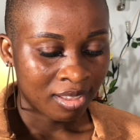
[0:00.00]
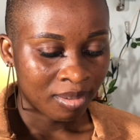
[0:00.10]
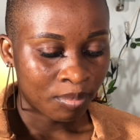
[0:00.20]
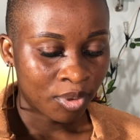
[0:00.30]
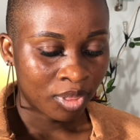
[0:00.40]

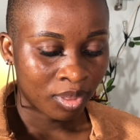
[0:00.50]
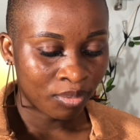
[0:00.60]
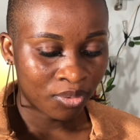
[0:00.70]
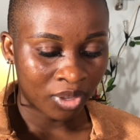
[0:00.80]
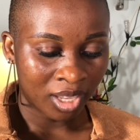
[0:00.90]
But
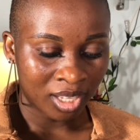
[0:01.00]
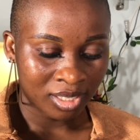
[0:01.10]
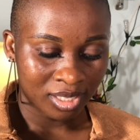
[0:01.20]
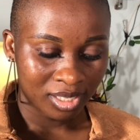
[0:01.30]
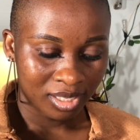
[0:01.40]
don't
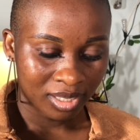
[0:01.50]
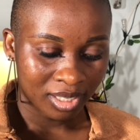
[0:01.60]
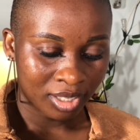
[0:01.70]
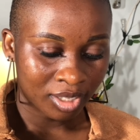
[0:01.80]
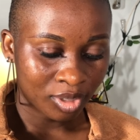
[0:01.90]
forget
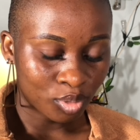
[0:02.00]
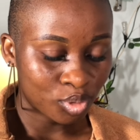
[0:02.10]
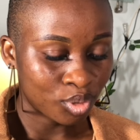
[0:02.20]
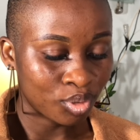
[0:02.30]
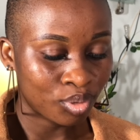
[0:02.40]

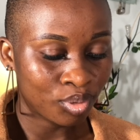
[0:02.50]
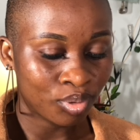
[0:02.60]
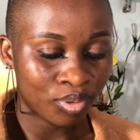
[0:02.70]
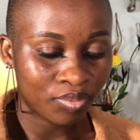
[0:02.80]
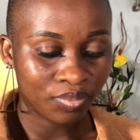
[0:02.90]

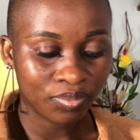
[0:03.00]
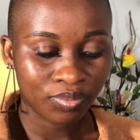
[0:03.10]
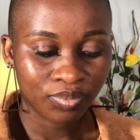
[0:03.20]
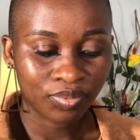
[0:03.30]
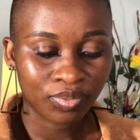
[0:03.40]
to
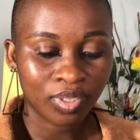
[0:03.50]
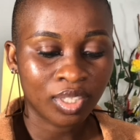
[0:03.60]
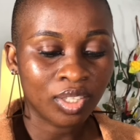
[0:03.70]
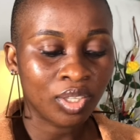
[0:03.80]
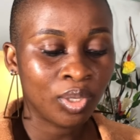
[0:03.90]

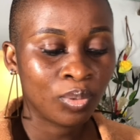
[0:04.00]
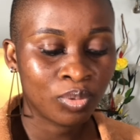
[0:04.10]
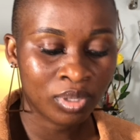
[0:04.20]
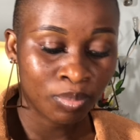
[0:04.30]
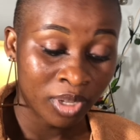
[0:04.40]

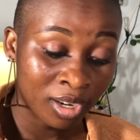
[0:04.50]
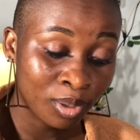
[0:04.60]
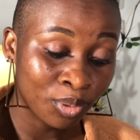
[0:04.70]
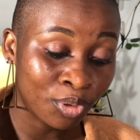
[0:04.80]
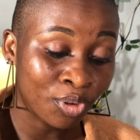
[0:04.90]
use a better
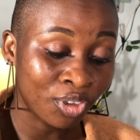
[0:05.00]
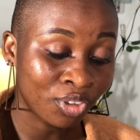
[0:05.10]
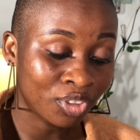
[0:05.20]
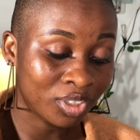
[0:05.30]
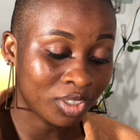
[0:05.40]
logo in
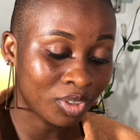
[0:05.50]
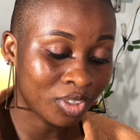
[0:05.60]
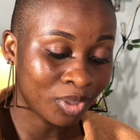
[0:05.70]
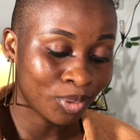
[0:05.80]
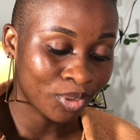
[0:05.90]
your store
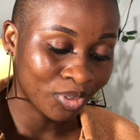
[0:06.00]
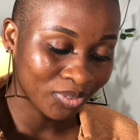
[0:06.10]
though.